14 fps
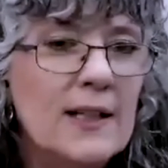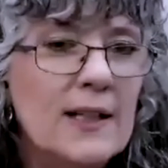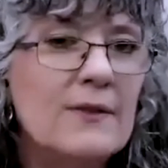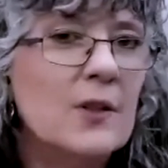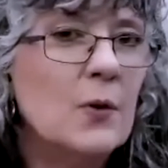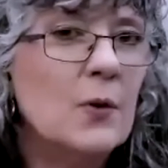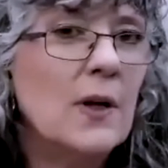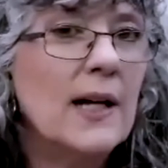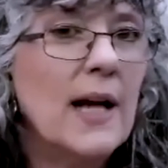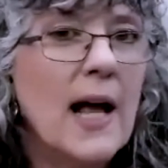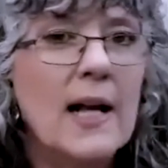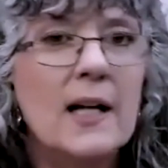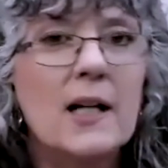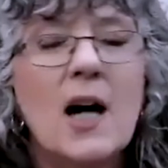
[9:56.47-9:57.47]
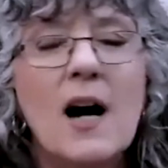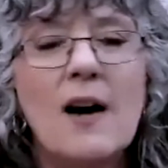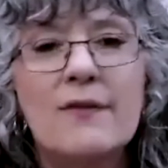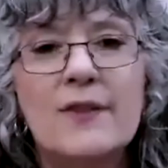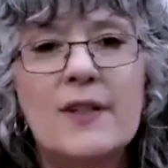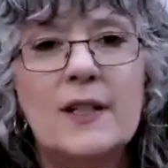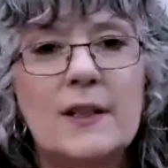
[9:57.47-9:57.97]
even organic
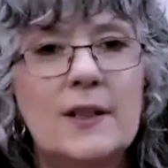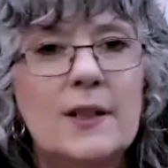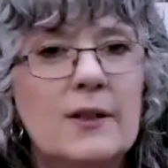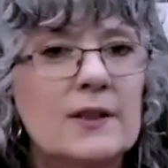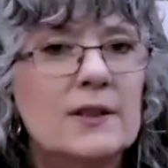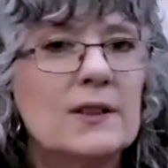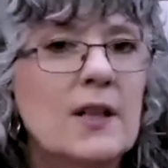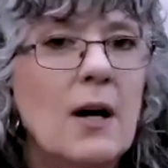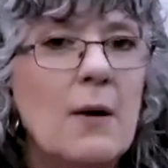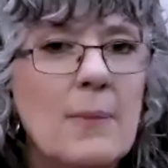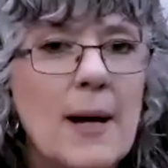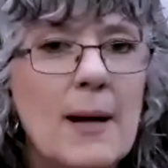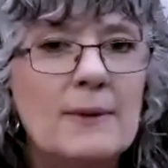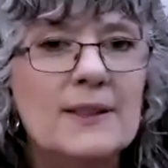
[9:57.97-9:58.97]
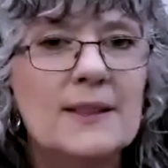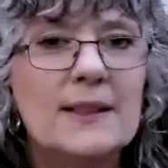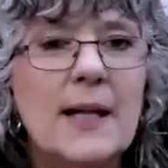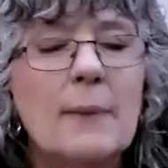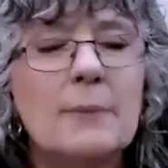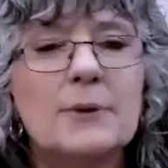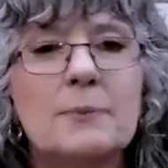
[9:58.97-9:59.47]
coffee, you can start baby
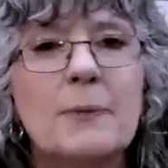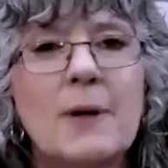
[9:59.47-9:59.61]
steps.